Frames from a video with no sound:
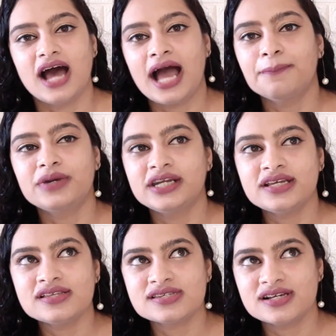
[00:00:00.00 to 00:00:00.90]
I'm
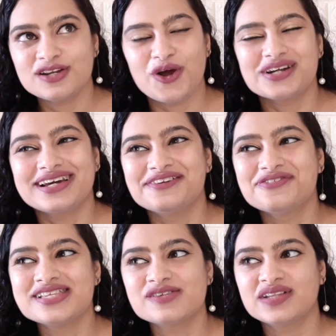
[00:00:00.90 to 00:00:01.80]
pretty still not
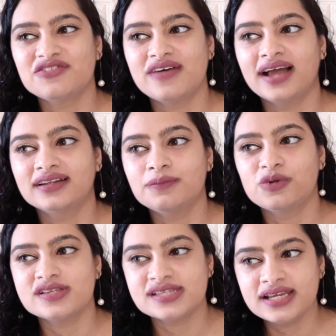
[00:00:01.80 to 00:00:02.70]
convinced with the fact that
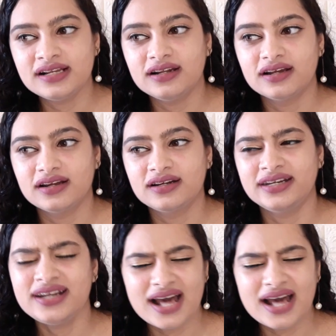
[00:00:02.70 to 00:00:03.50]
Brazil did